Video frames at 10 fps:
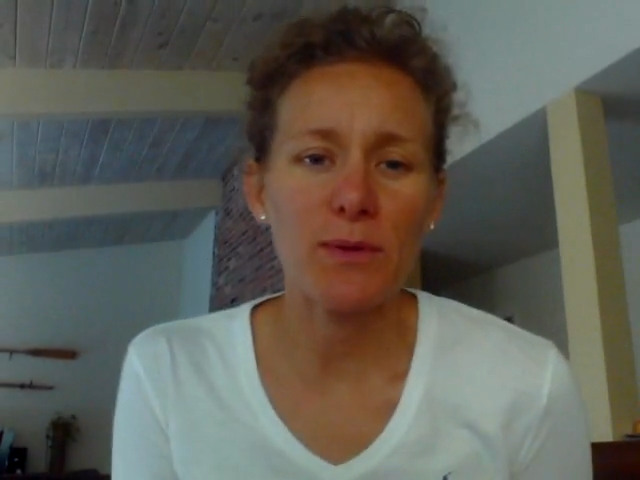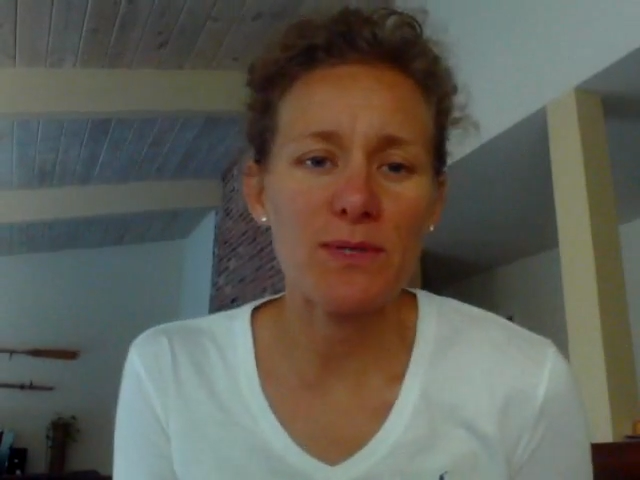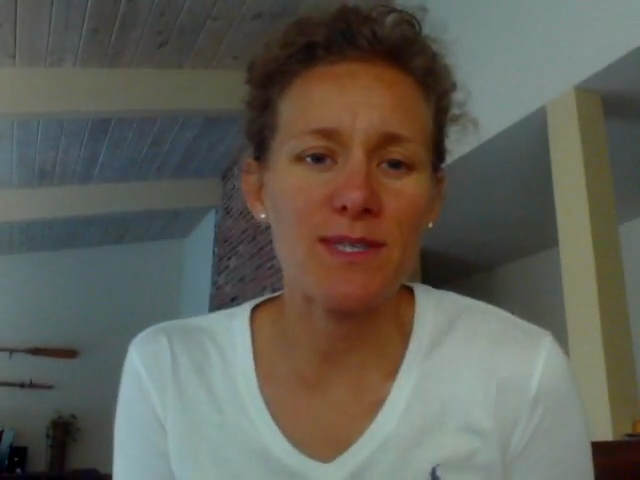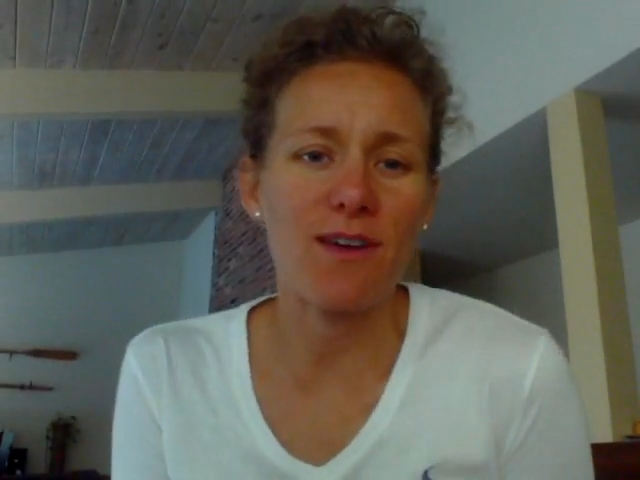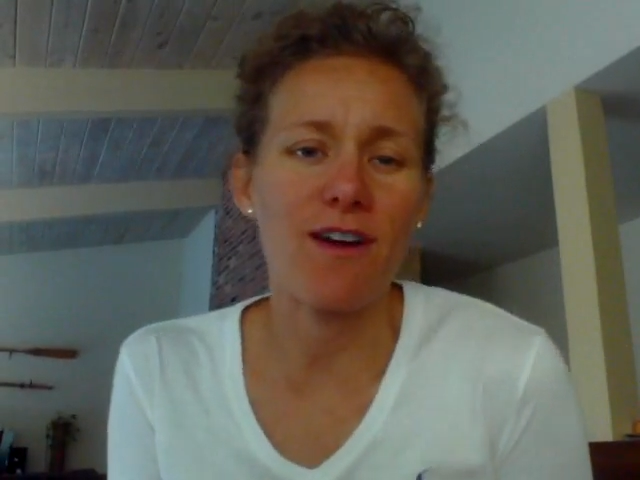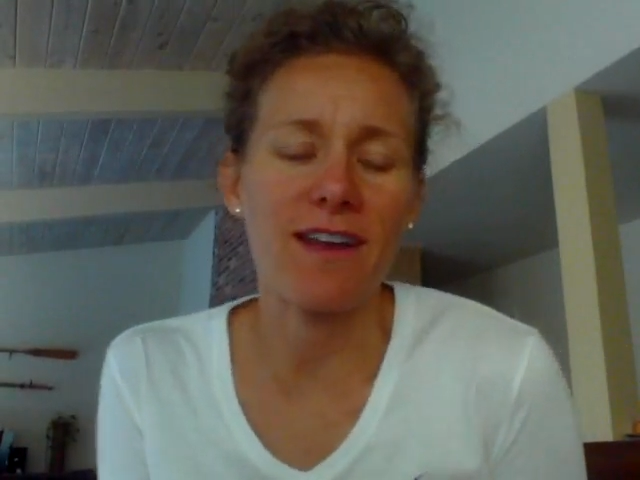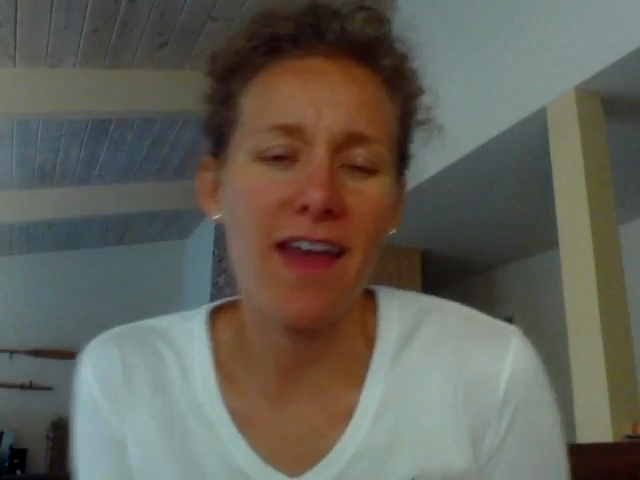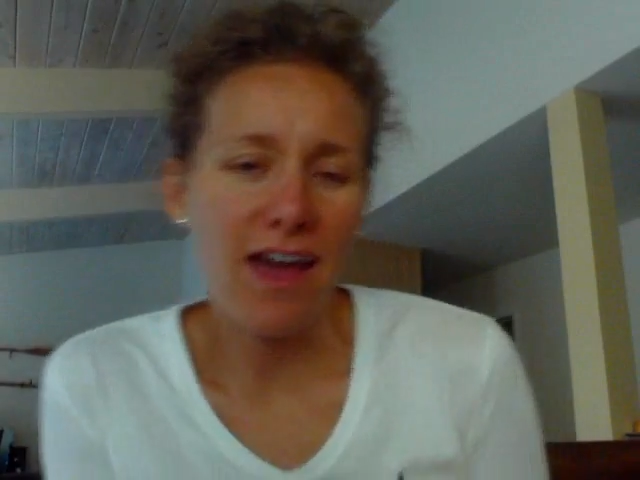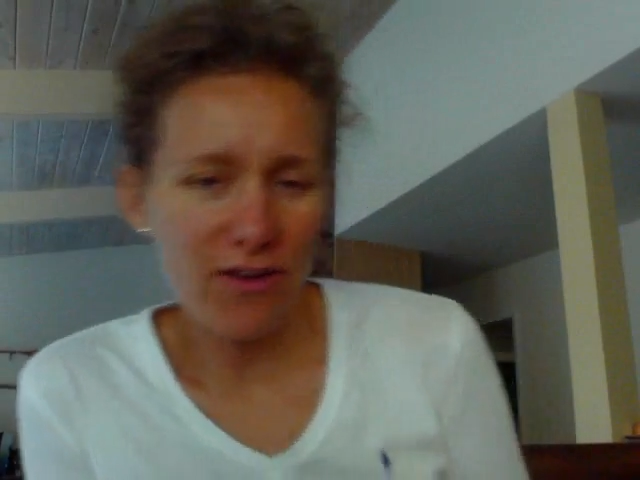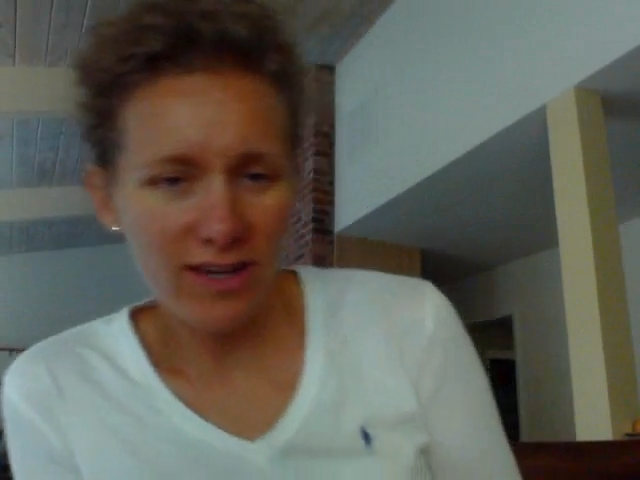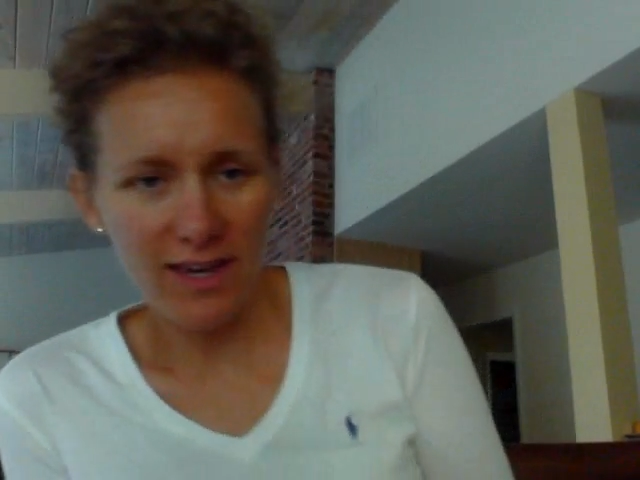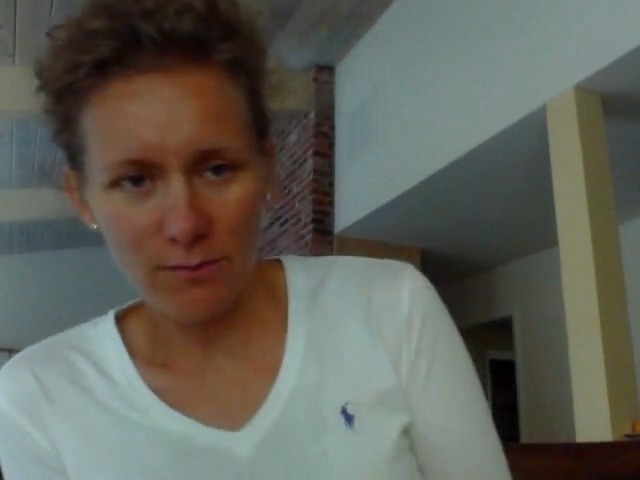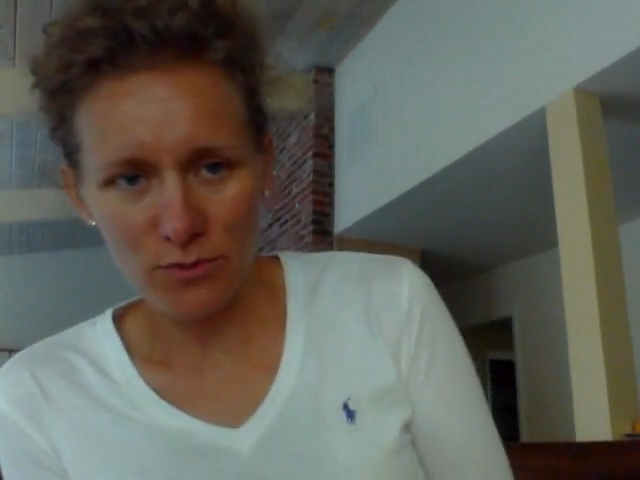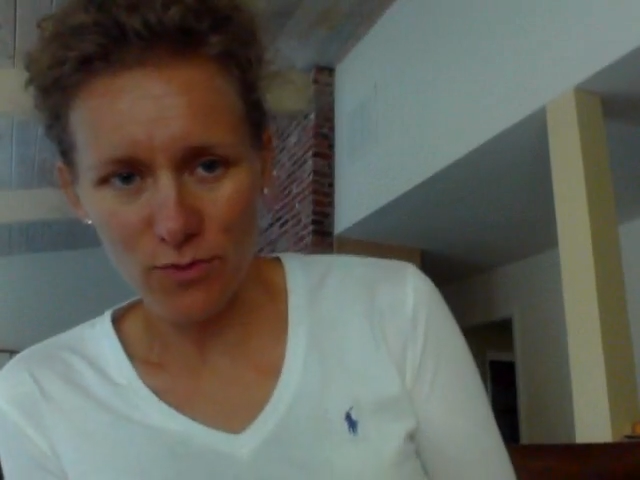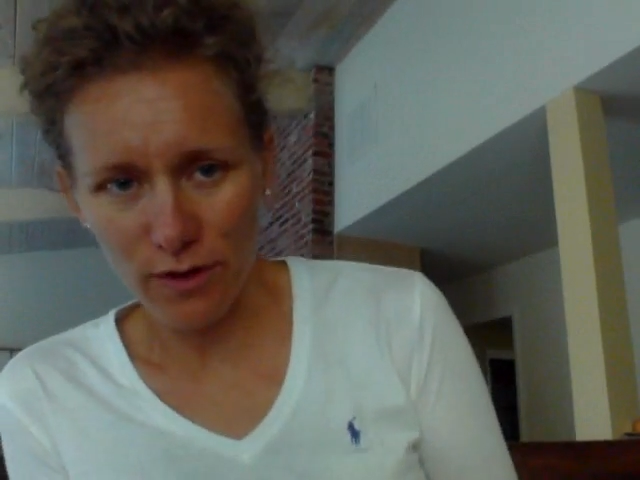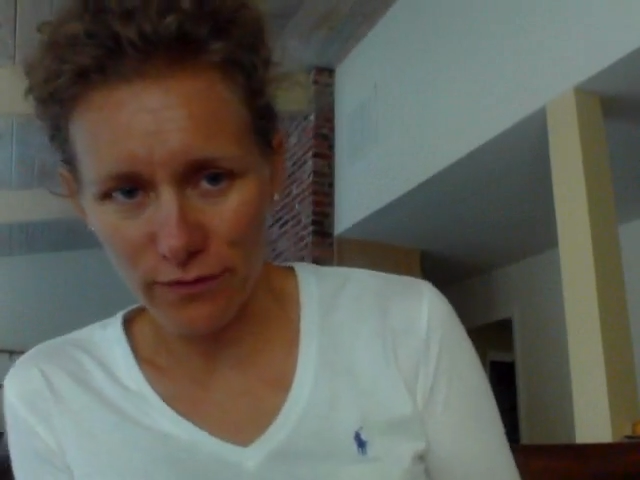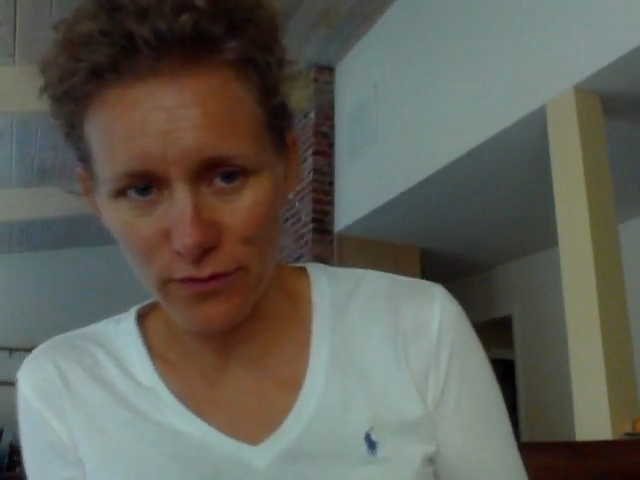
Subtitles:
post on how I came to raw